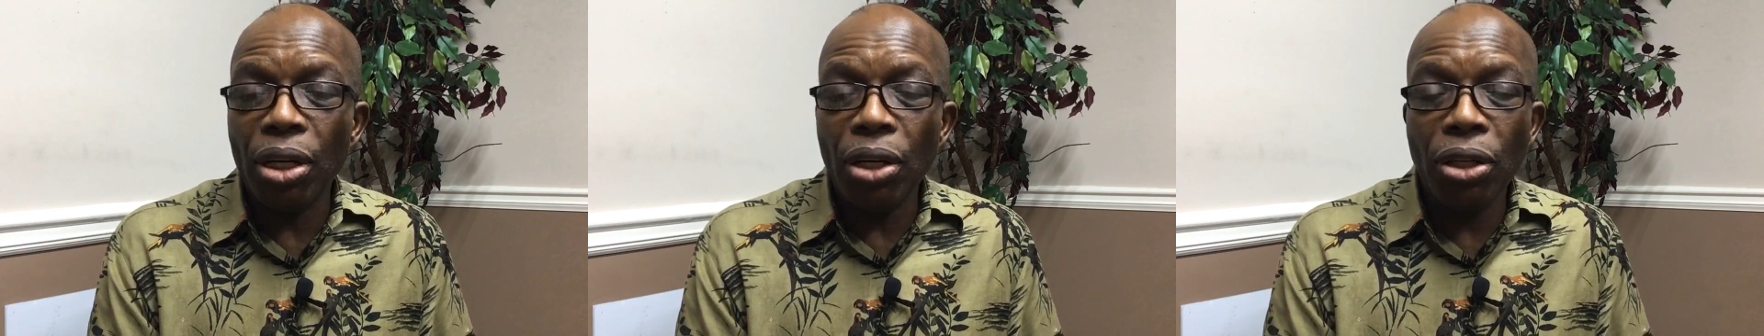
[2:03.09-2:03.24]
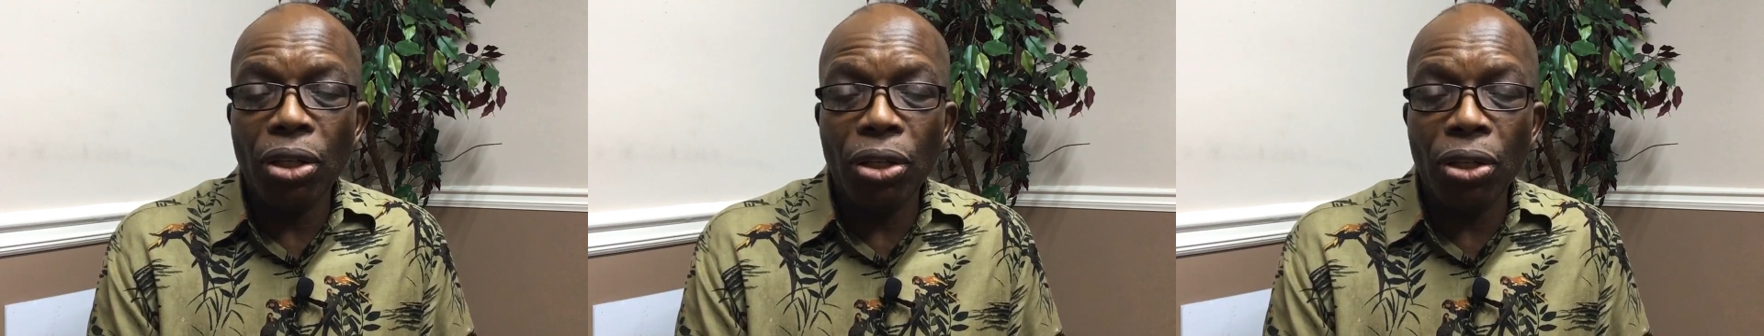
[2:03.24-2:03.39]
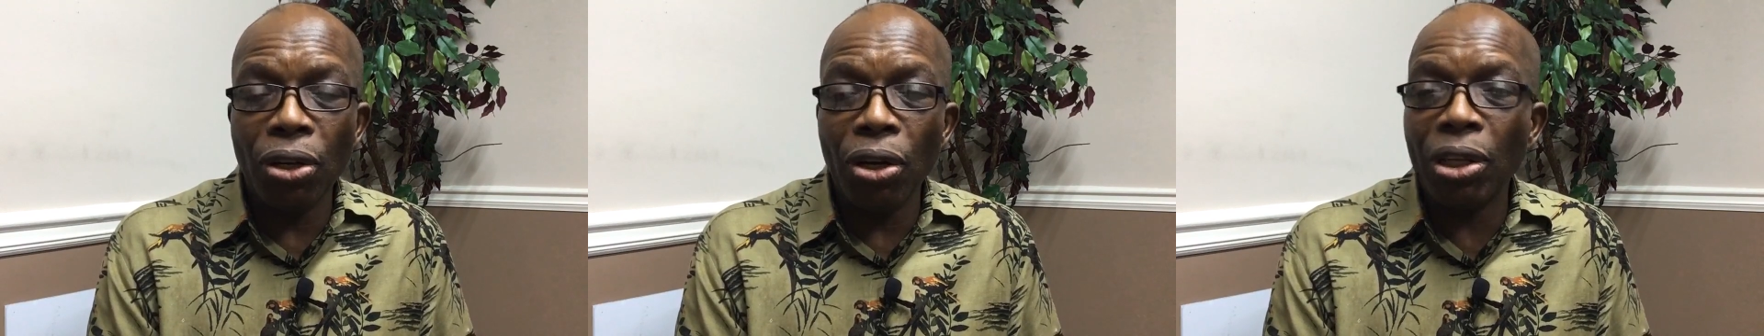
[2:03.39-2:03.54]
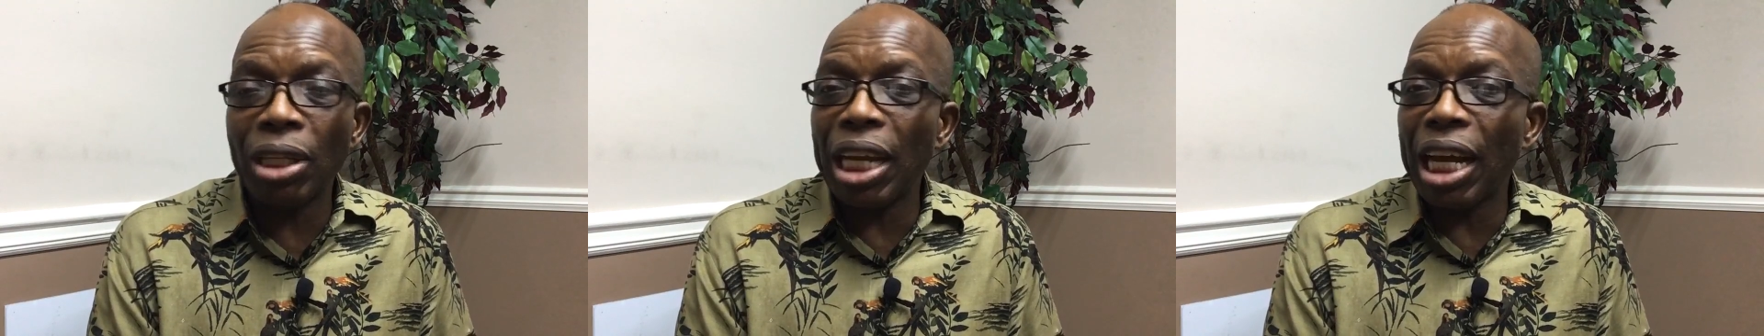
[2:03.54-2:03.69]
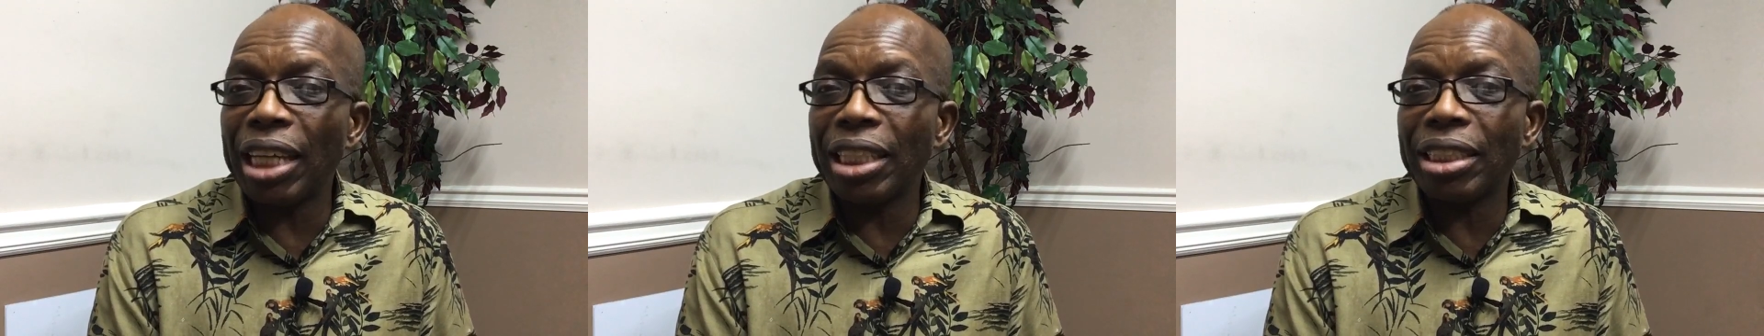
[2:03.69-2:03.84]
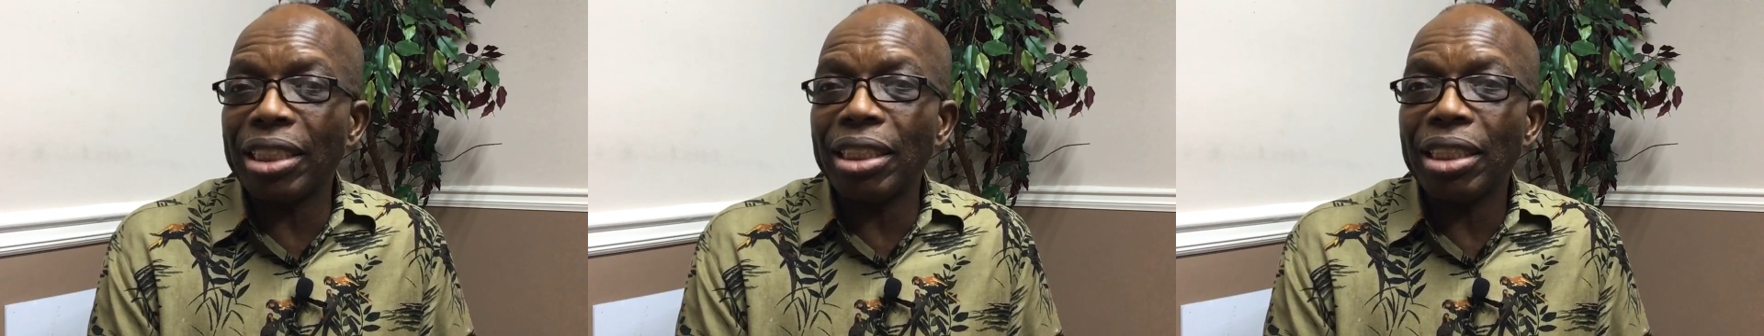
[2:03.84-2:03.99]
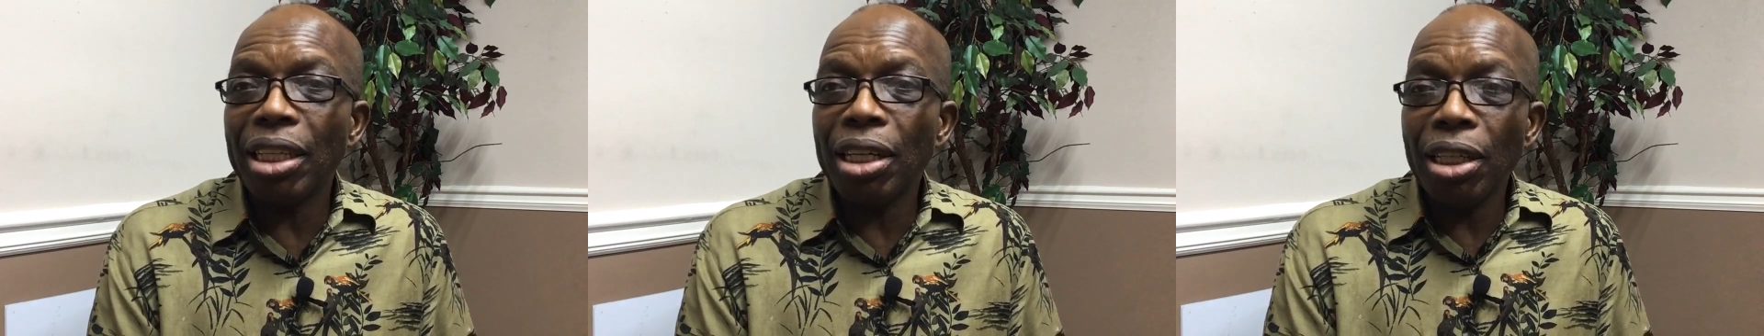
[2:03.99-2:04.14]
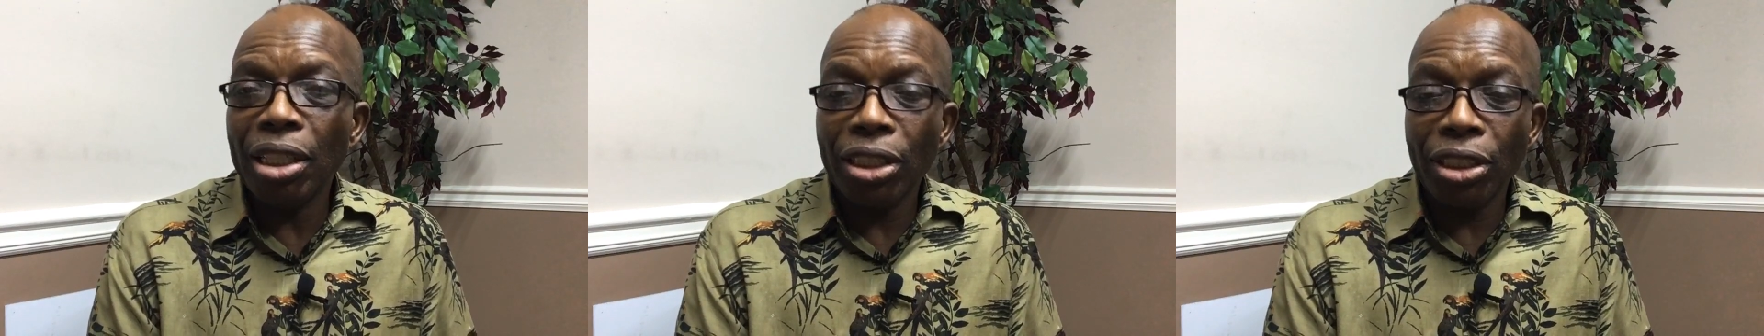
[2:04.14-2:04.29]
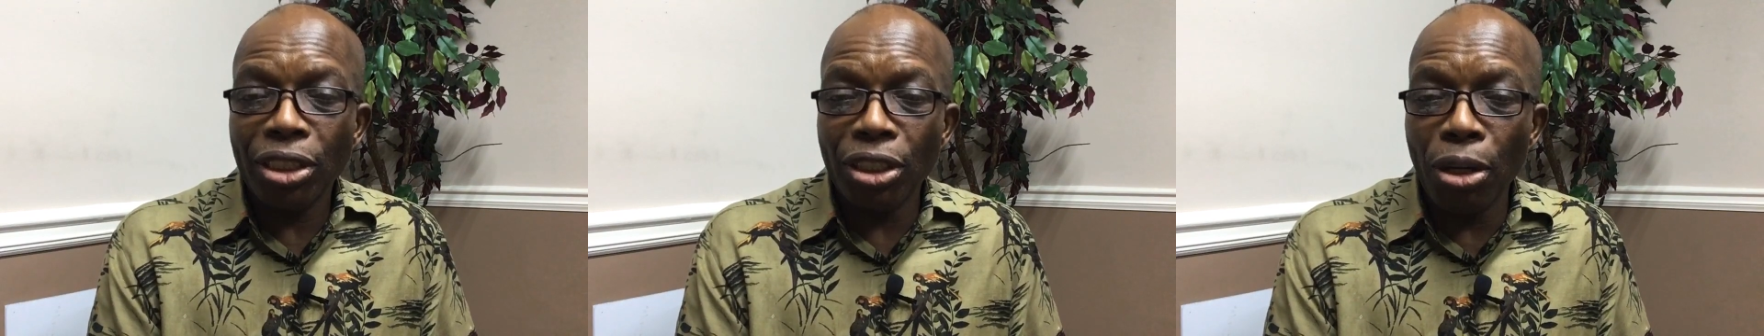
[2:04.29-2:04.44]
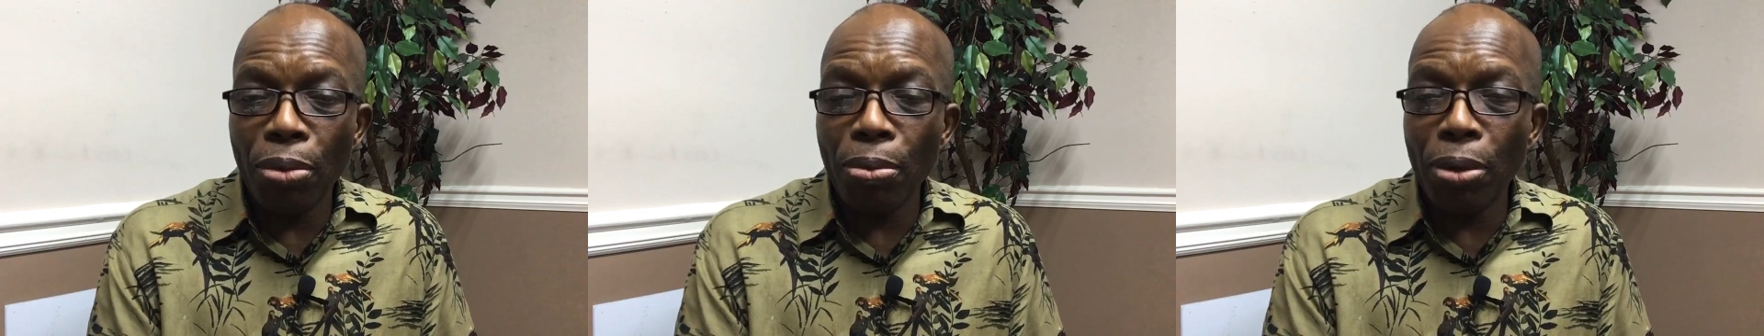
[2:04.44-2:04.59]
not as
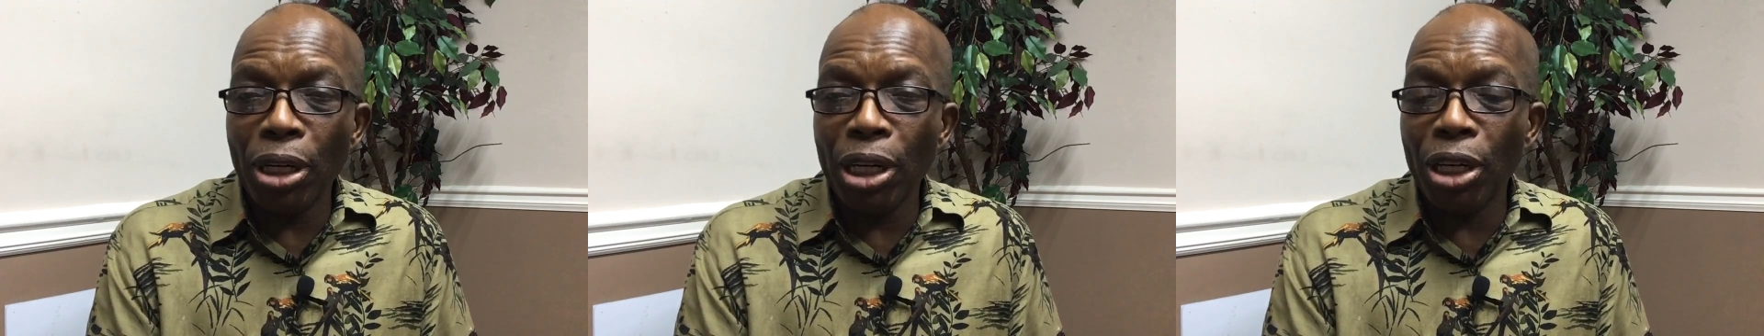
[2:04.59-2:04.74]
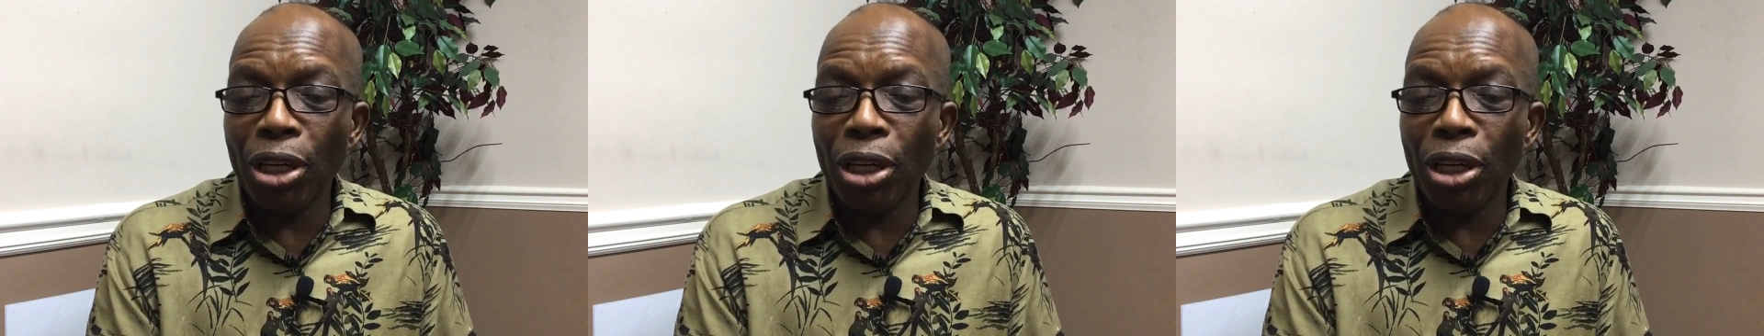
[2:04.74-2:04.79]
somebody